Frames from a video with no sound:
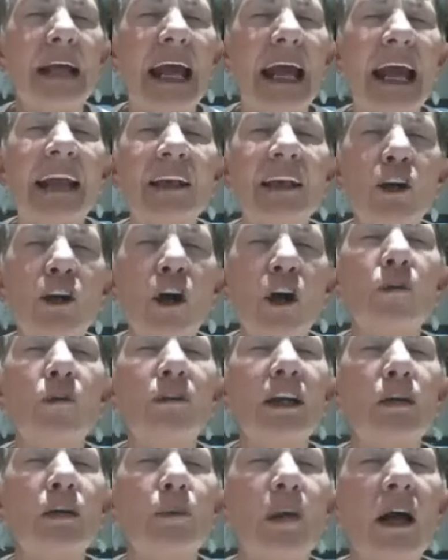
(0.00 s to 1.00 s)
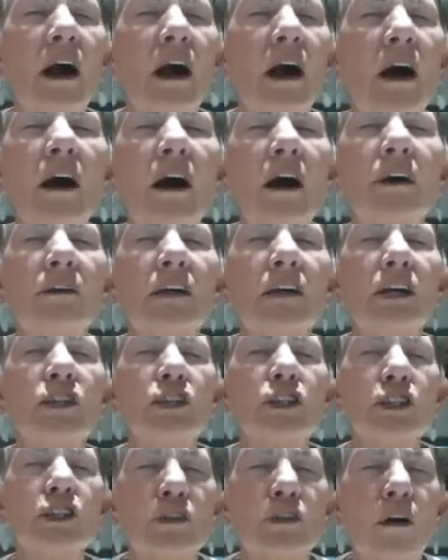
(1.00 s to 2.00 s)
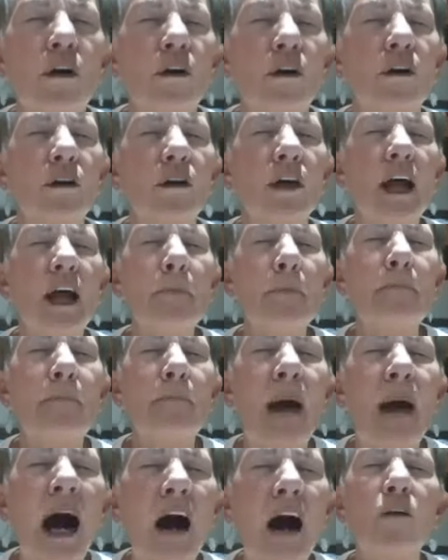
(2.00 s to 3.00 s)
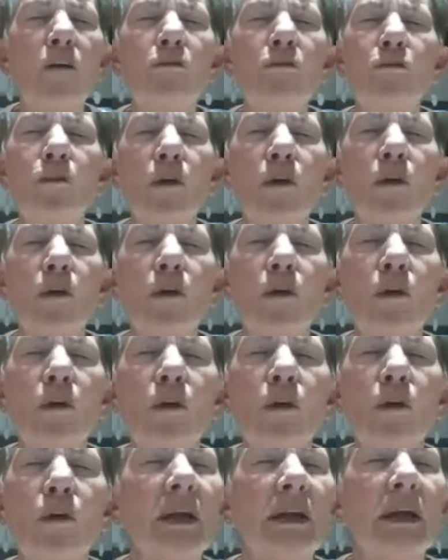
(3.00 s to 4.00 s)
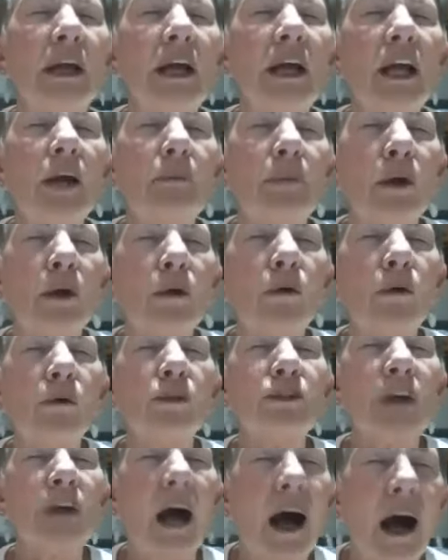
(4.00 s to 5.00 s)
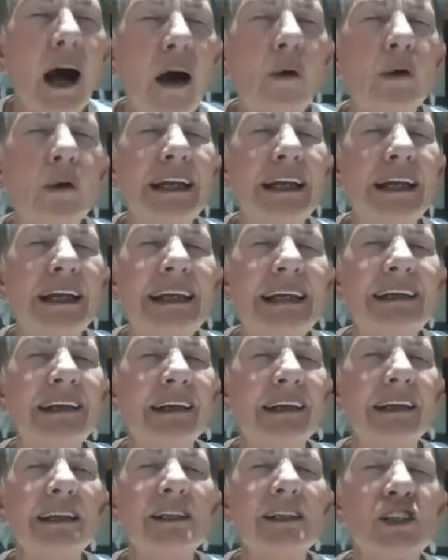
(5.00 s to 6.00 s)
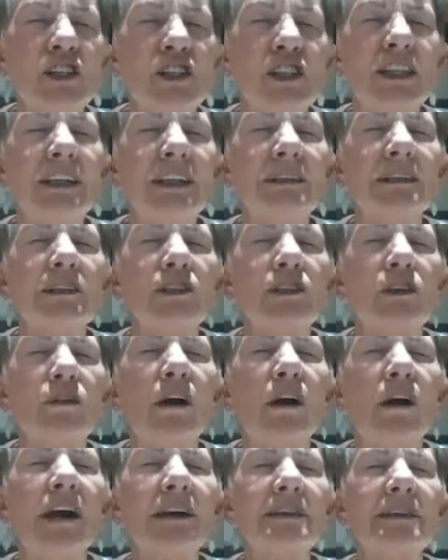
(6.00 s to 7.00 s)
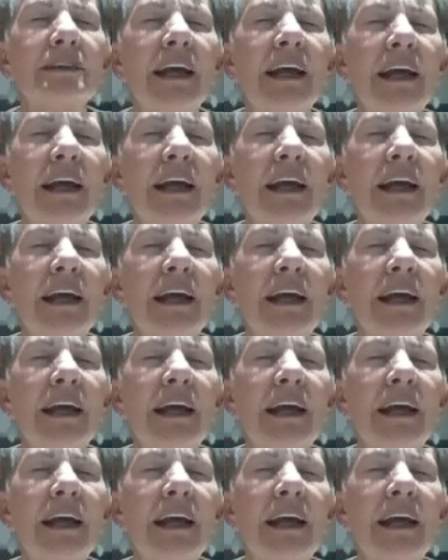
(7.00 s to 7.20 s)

and know that we are a strong, powerful army because our leader is Jesus Christ